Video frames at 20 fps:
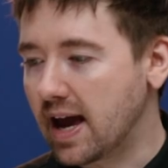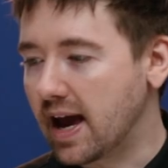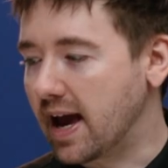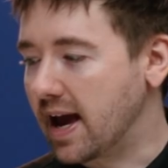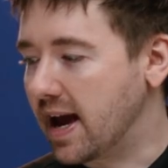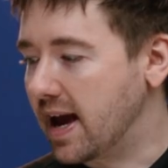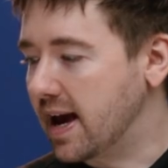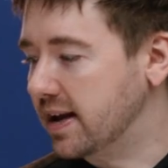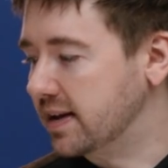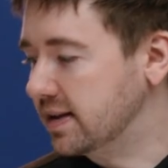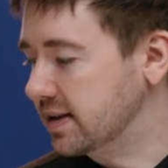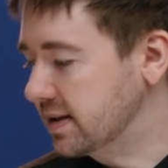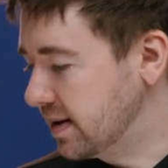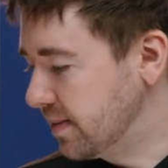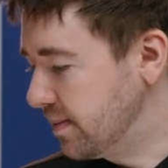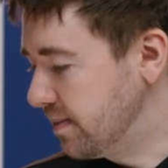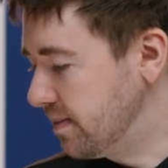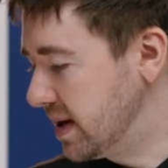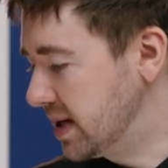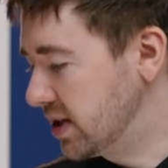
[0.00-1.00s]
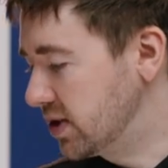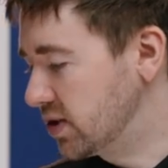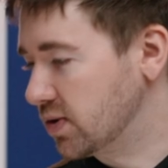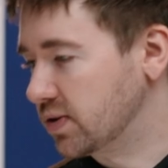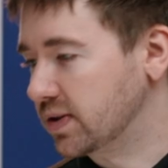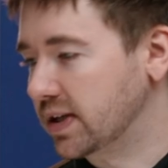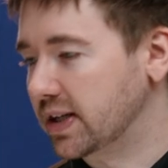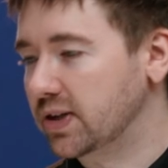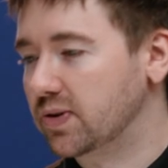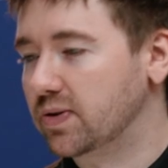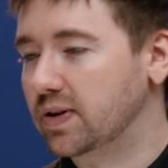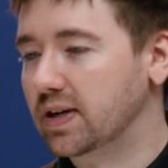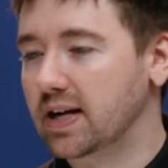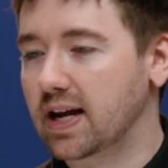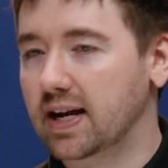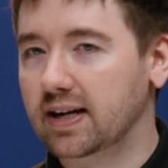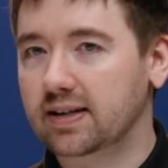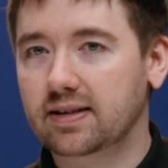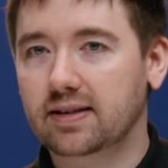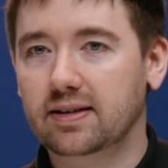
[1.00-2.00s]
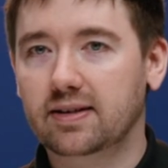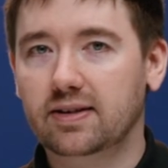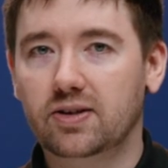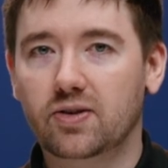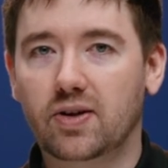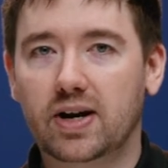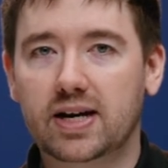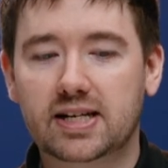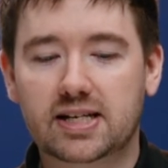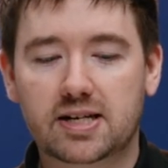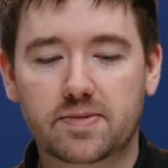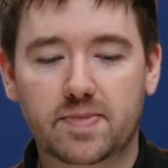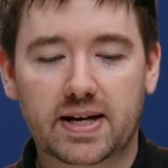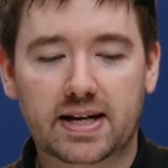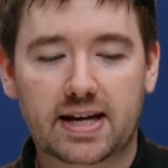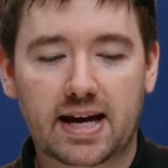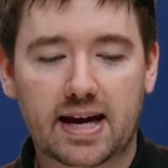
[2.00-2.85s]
and make sure that you connect your HDMI